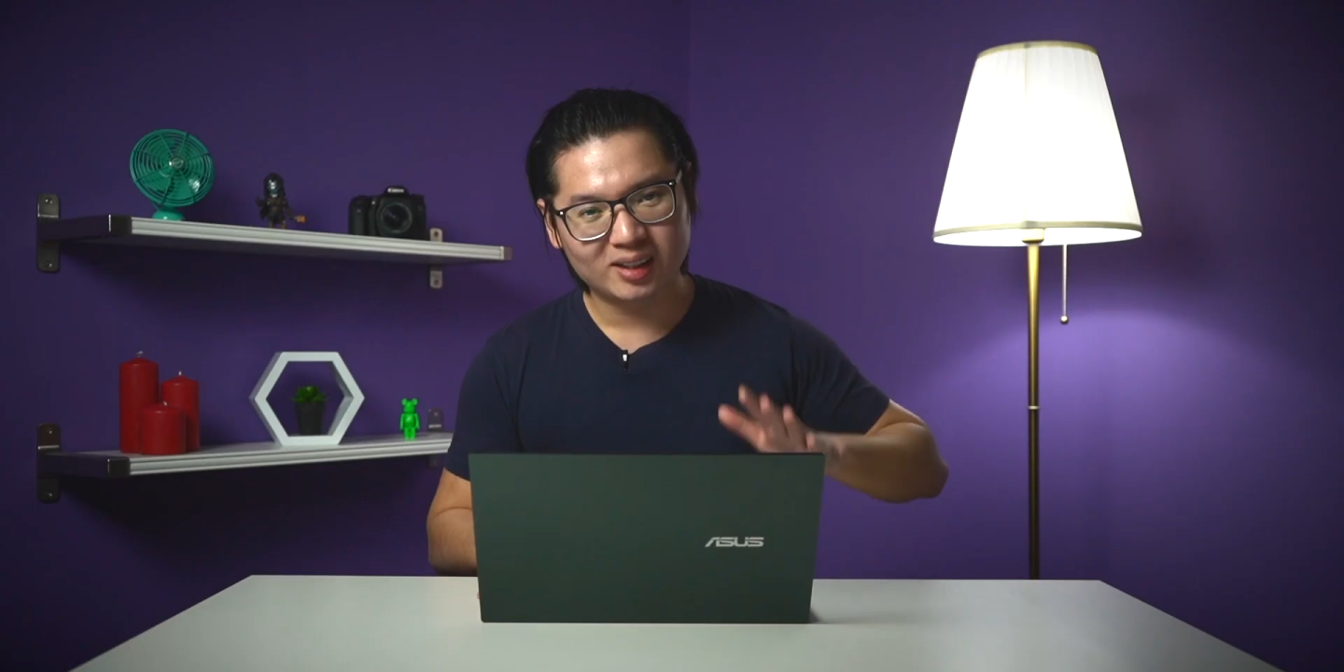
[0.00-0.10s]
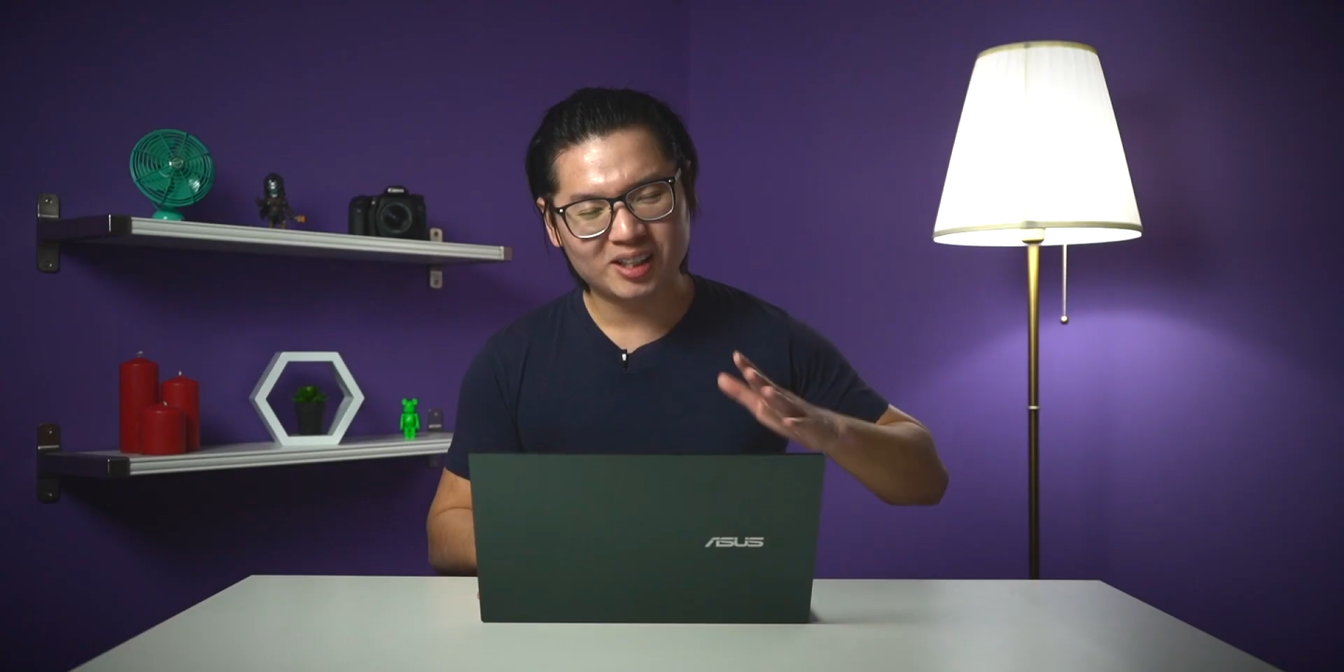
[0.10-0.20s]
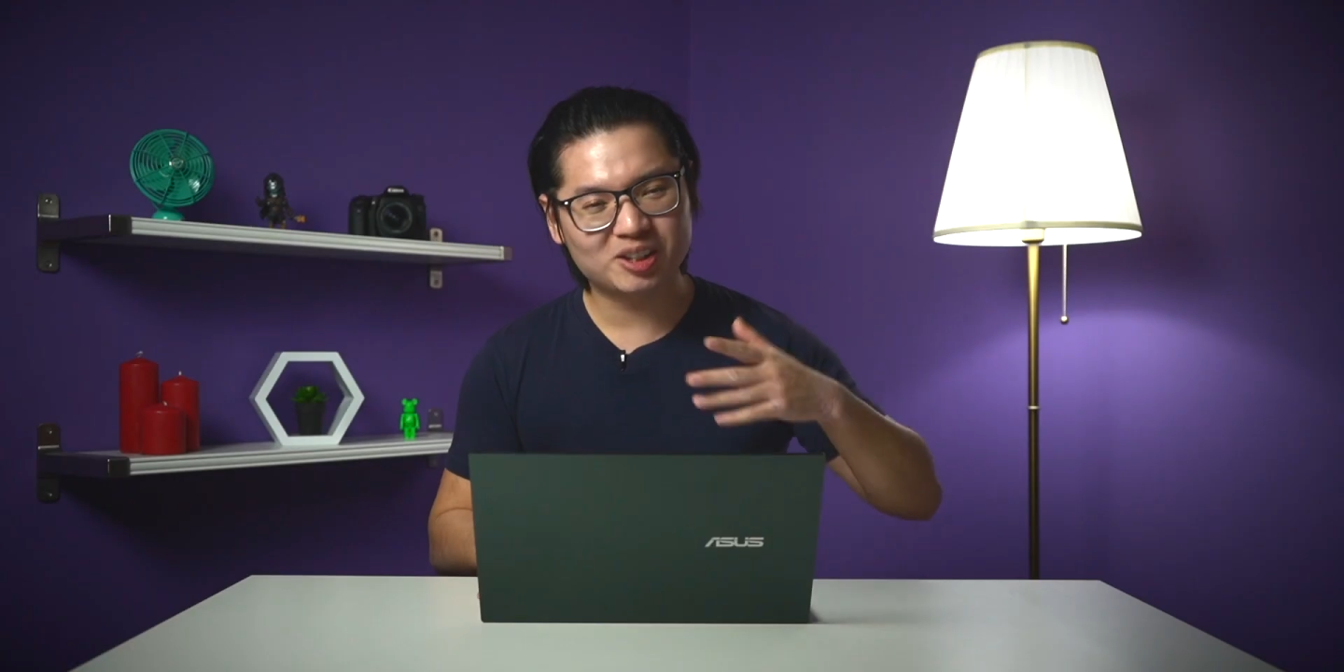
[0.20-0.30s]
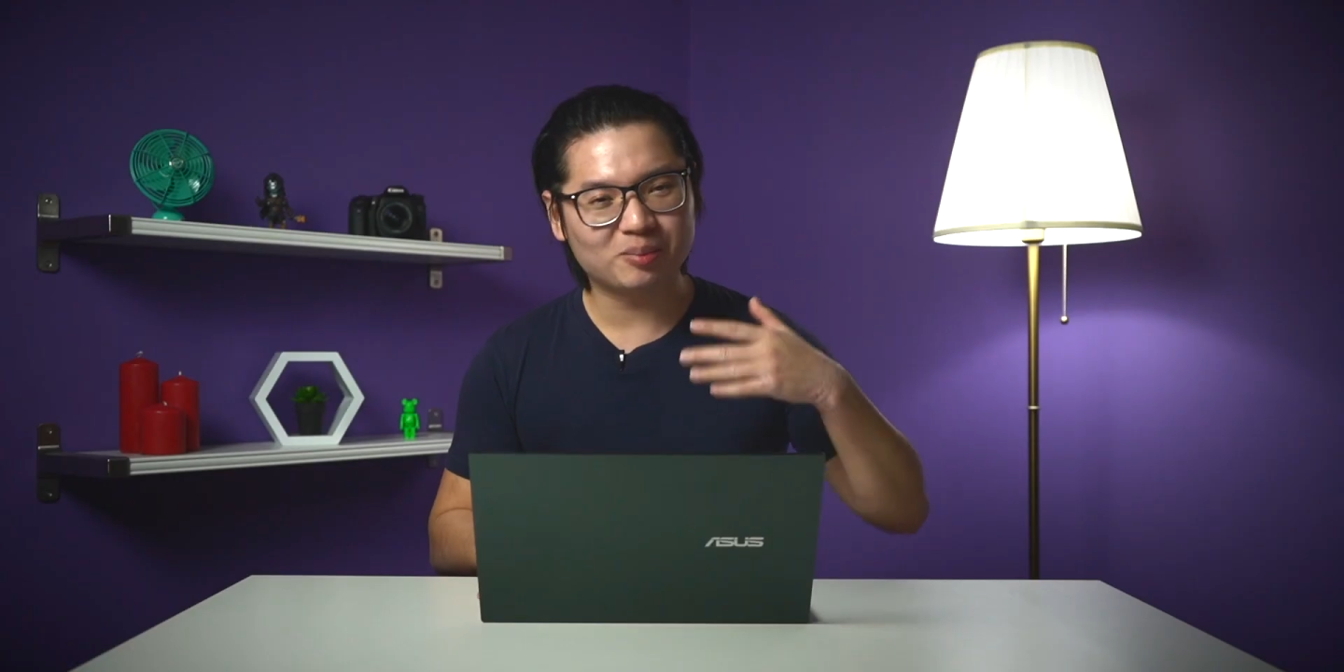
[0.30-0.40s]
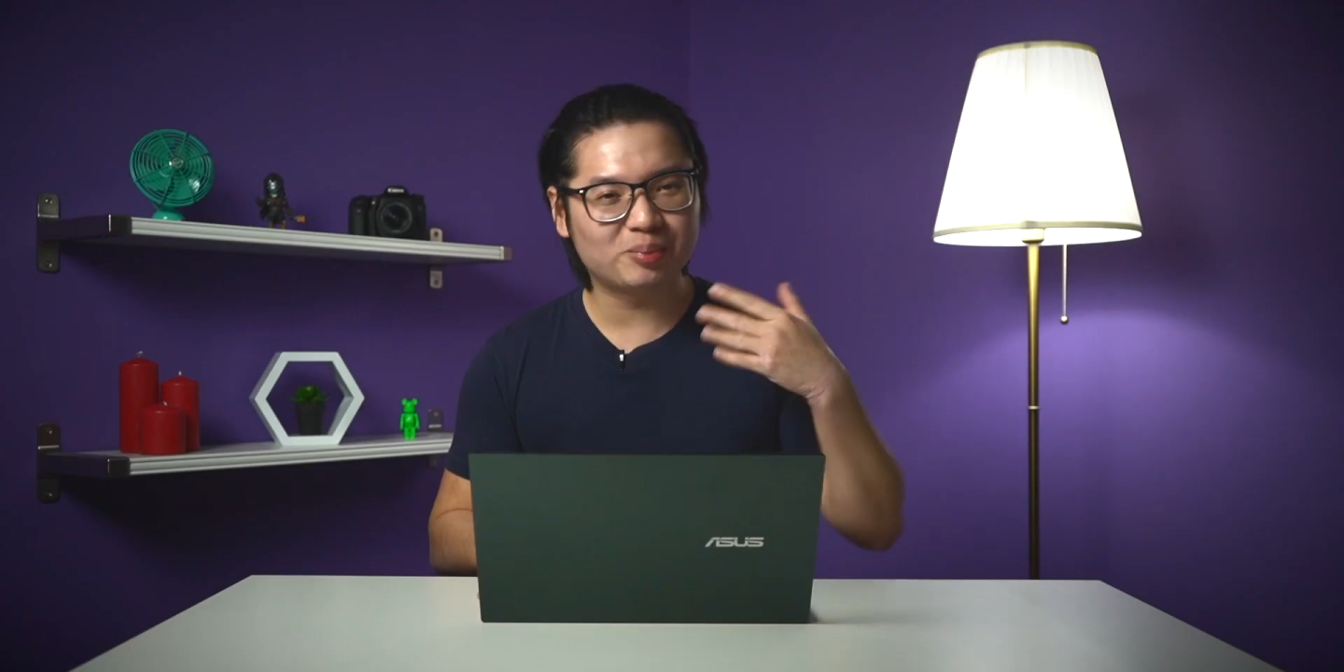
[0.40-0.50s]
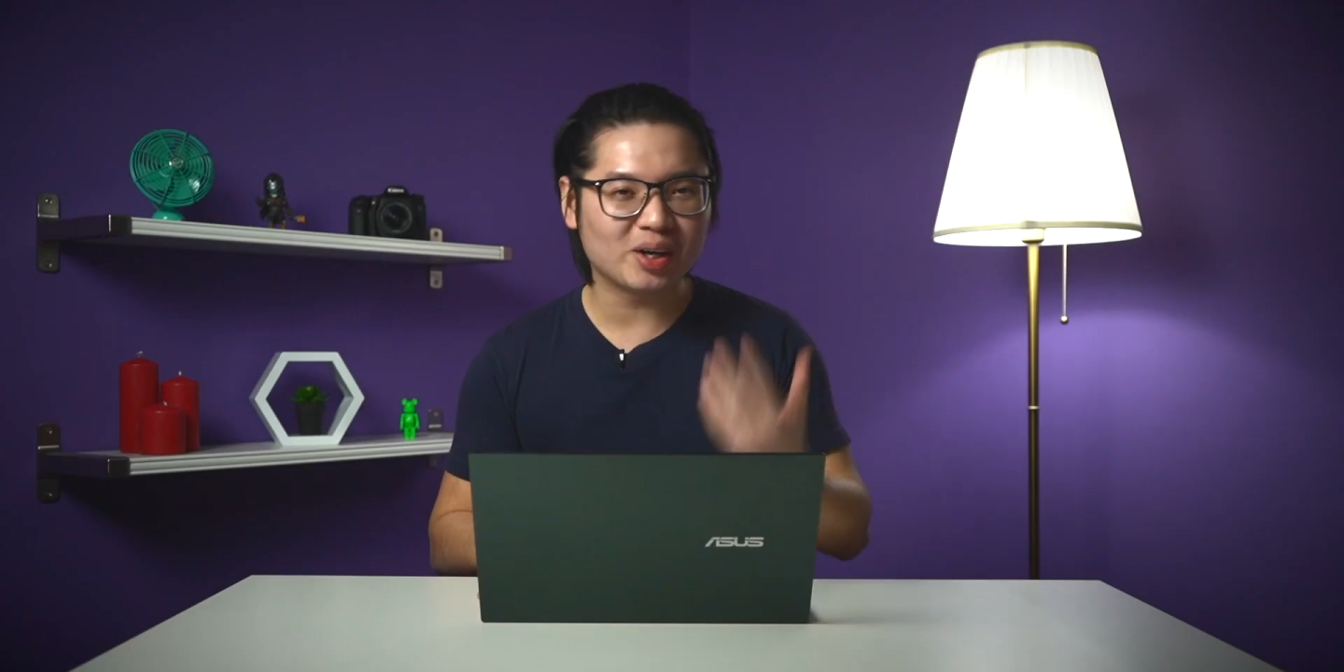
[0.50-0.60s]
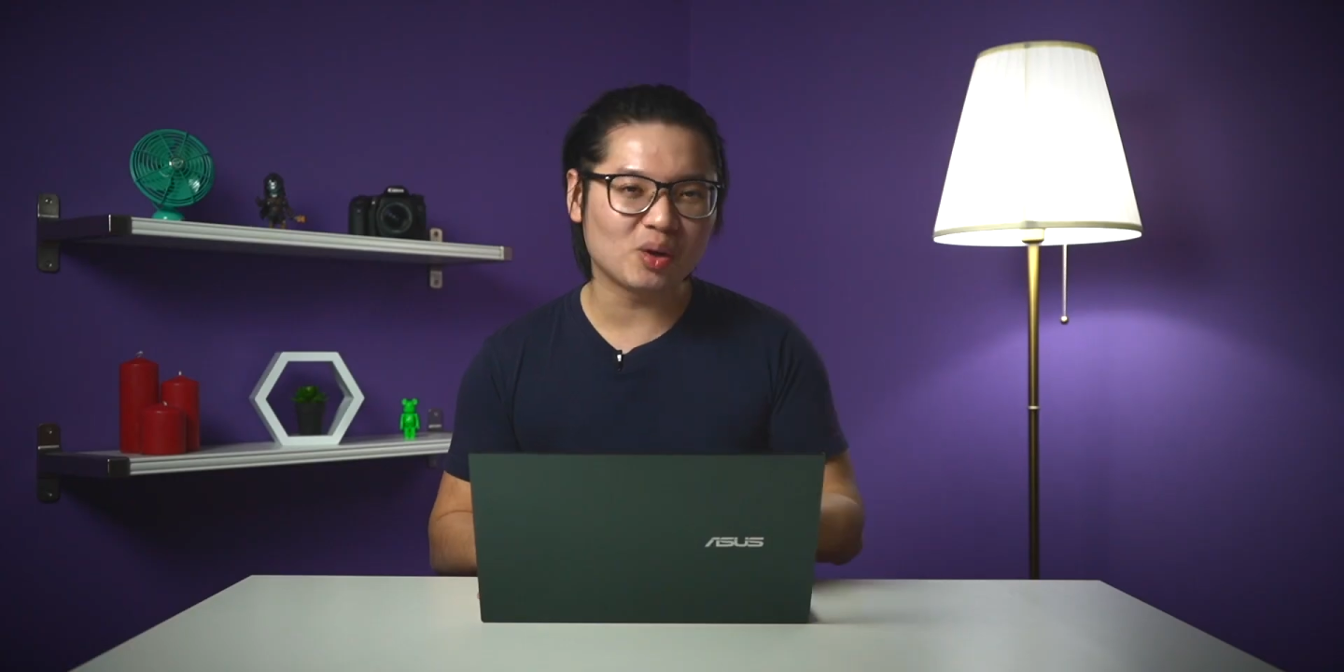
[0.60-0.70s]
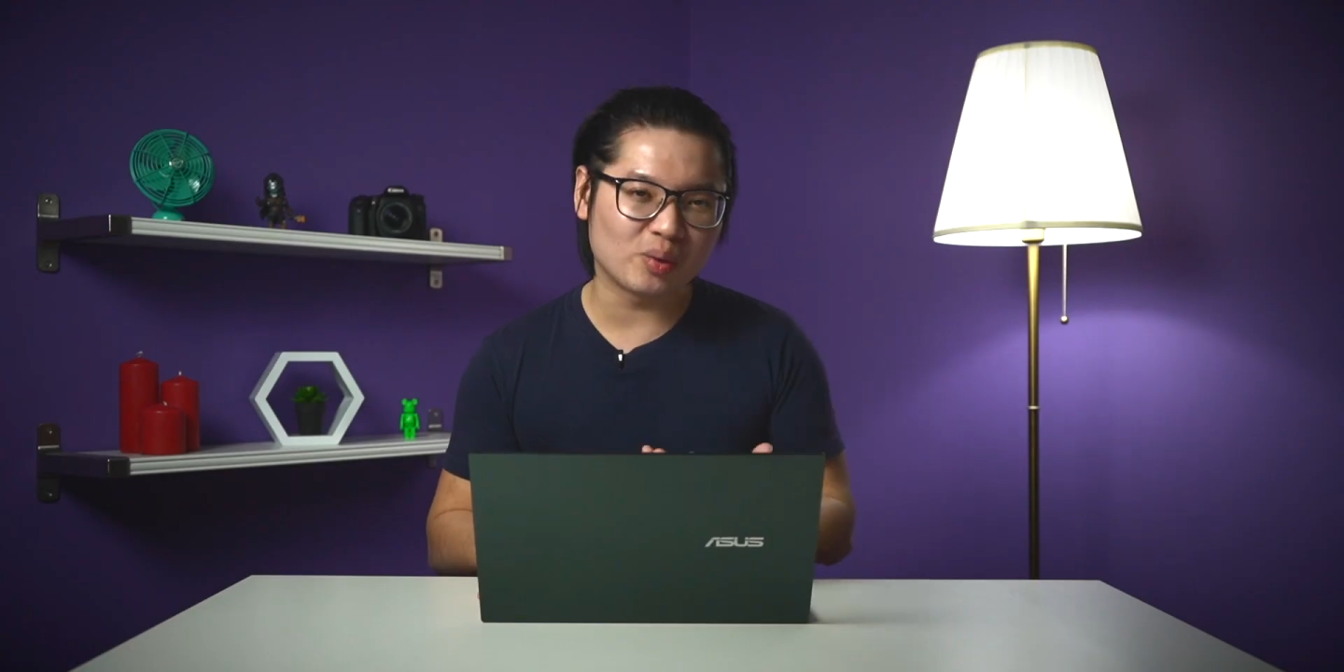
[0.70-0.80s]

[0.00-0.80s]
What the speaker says: It's a pretty